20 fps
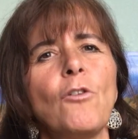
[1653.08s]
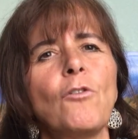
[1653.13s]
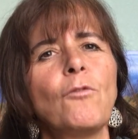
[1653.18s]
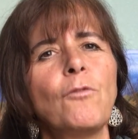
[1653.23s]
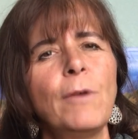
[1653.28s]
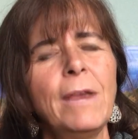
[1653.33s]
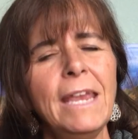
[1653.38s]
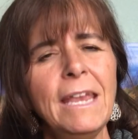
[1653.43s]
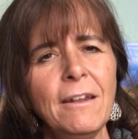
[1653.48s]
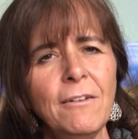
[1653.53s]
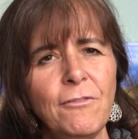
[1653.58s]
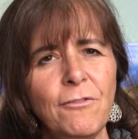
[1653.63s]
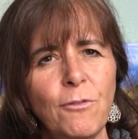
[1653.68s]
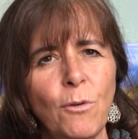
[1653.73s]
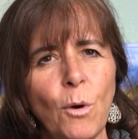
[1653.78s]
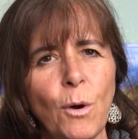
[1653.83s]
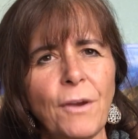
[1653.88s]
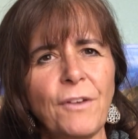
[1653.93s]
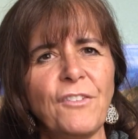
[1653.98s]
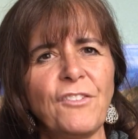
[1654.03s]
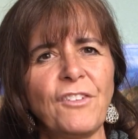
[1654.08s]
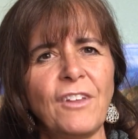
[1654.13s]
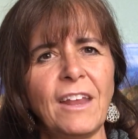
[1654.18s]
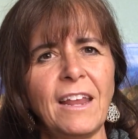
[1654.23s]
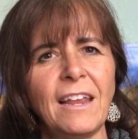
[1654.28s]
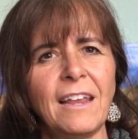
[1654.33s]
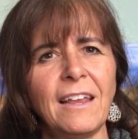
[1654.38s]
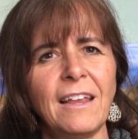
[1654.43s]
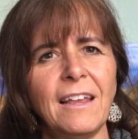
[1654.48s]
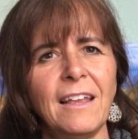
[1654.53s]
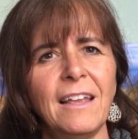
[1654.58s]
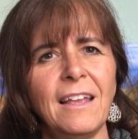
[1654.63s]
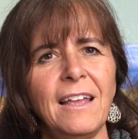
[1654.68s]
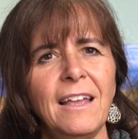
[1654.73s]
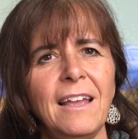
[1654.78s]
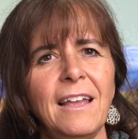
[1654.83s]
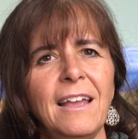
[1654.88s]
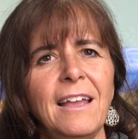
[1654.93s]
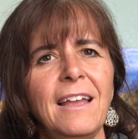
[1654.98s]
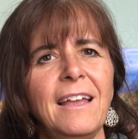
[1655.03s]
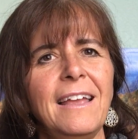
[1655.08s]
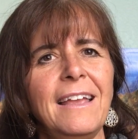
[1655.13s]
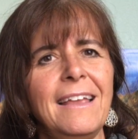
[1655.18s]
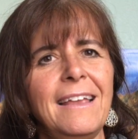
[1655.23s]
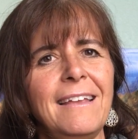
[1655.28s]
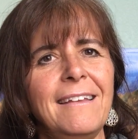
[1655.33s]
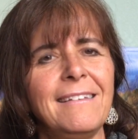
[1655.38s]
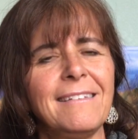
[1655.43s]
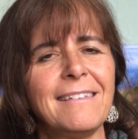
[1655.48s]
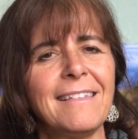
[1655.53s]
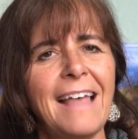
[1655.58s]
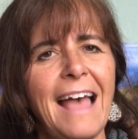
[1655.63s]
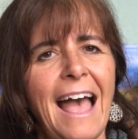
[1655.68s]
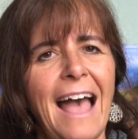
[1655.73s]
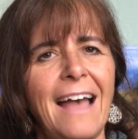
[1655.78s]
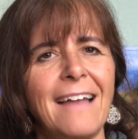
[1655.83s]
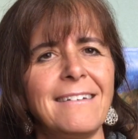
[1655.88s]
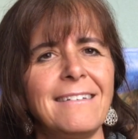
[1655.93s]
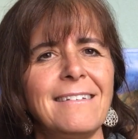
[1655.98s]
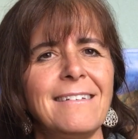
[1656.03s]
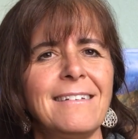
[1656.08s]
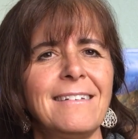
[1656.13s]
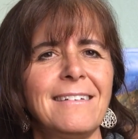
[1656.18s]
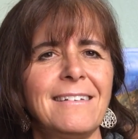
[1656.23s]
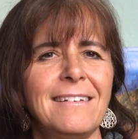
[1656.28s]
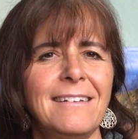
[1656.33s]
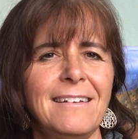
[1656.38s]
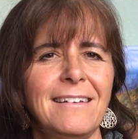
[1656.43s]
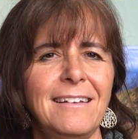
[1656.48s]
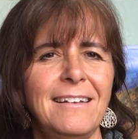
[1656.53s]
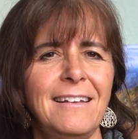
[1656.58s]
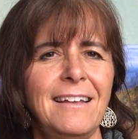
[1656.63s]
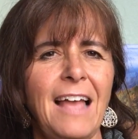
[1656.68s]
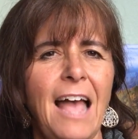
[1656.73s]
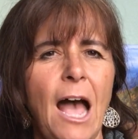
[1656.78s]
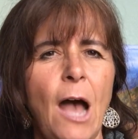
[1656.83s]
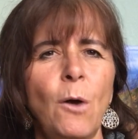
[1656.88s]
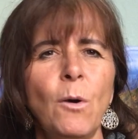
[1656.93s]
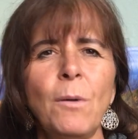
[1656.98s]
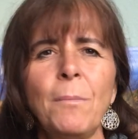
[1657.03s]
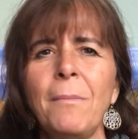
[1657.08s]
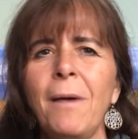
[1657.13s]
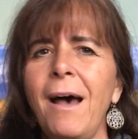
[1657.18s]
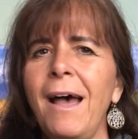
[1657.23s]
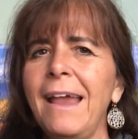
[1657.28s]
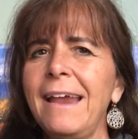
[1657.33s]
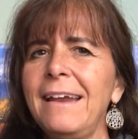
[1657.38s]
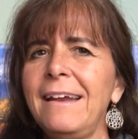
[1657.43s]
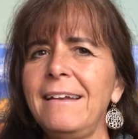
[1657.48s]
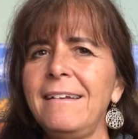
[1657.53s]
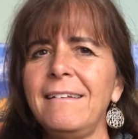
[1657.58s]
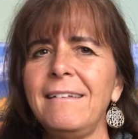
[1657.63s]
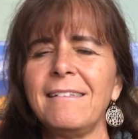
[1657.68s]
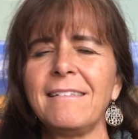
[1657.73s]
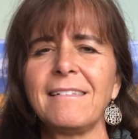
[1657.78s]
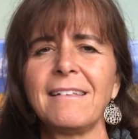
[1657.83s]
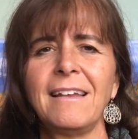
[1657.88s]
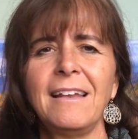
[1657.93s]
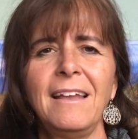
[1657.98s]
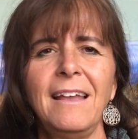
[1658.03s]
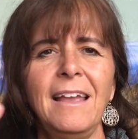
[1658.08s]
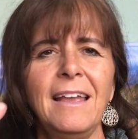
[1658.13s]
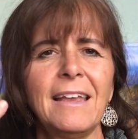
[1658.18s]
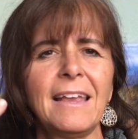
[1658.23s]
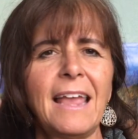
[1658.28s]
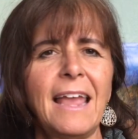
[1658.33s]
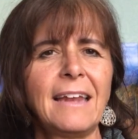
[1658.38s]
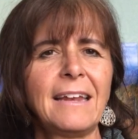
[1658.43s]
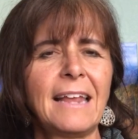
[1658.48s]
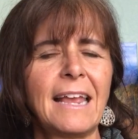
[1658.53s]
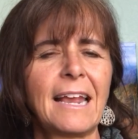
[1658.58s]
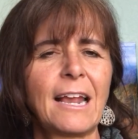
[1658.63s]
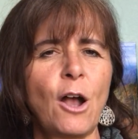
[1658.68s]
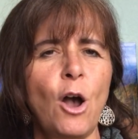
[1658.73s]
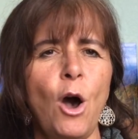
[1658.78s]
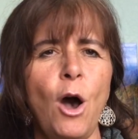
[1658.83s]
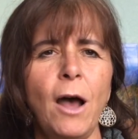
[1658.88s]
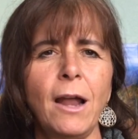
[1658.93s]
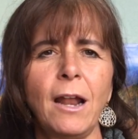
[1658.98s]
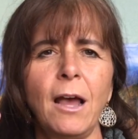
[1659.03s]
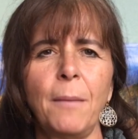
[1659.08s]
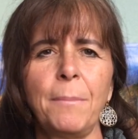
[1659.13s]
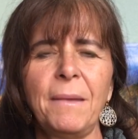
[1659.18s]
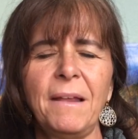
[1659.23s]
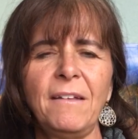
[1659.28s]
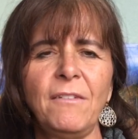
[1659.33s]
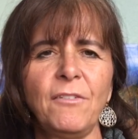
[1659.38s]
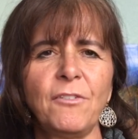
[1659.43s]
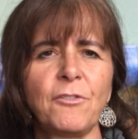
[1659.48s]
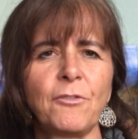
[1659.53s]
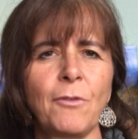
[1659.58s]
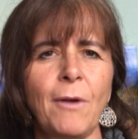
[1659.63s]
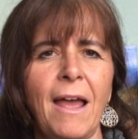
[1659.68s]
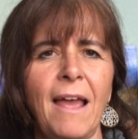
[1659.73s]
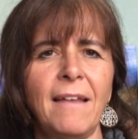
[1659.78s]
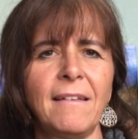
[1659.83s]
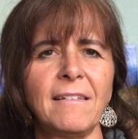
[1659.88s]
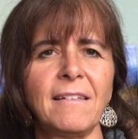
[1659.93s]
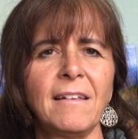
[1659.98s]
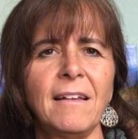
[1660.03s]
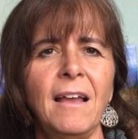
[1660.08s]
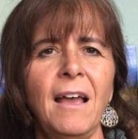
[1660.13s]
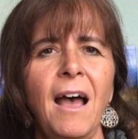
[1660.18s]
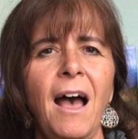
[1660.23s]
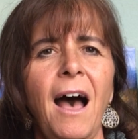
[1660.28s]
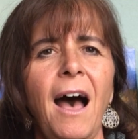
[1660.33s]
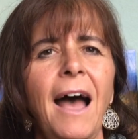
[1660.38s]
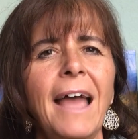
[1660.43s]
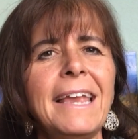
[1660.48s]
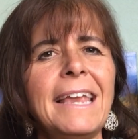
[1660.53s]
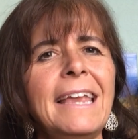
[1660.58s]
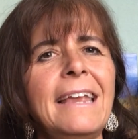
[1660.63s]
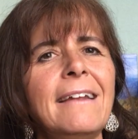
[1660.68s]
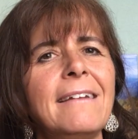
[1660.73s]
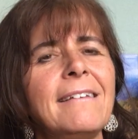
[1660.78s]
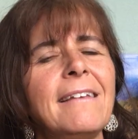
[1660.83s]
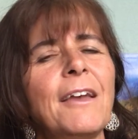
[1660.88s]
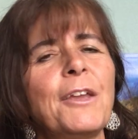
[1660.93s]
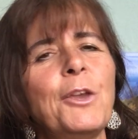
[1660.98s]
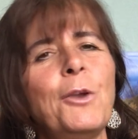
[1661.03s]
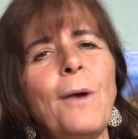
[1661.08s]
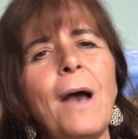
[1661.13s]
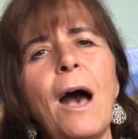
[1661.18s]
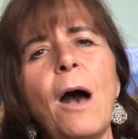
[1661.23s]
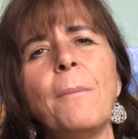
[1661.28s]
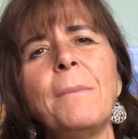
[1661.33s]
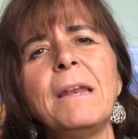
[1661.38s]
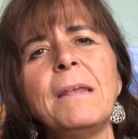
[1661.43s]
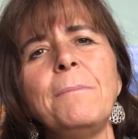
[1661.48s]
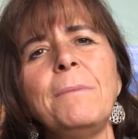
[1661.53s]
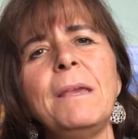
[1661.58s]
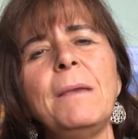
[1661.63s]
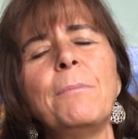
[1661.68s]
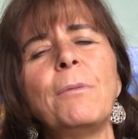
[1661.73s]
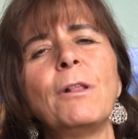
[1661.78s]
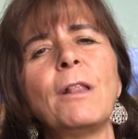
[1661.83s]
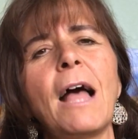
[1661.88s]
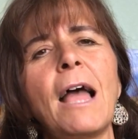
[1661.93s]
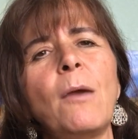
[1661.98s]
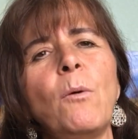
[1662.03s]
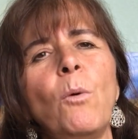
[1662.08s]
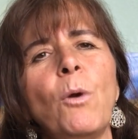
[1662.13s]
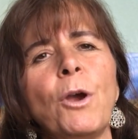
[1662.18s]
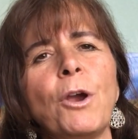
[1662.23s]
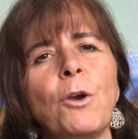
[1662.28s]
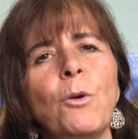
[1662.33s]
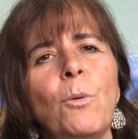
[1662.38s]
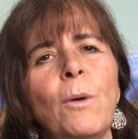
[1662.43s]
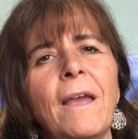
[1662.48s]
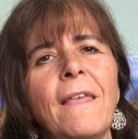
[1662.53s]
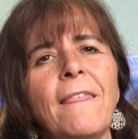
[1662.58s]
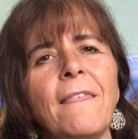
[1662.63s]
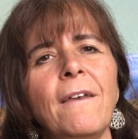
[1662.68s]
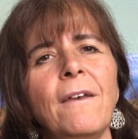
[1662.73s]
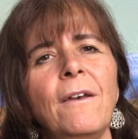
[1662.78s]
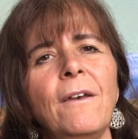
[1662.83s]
Reinforcing is that our minds can get caught up in stress. I can't tell you how many people I work with